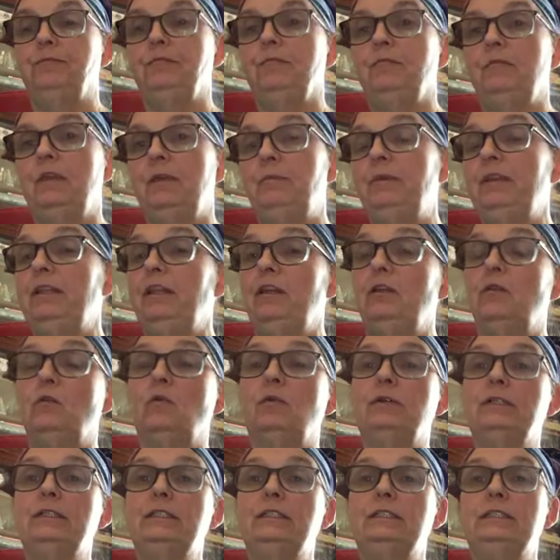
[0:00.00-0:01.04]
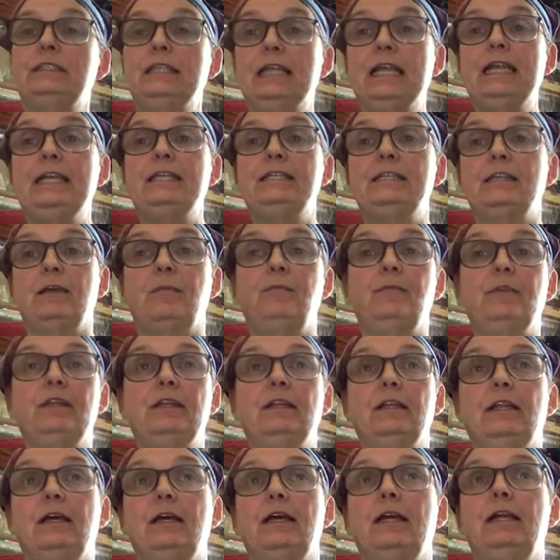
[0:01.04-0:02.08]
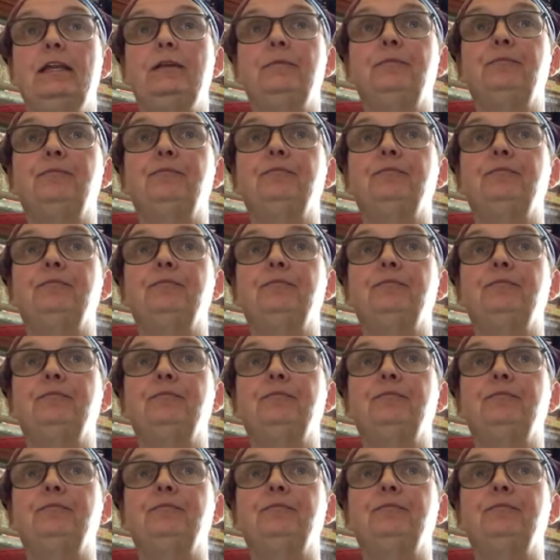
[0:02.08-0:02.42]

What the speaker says: maybe they don't want to say something like,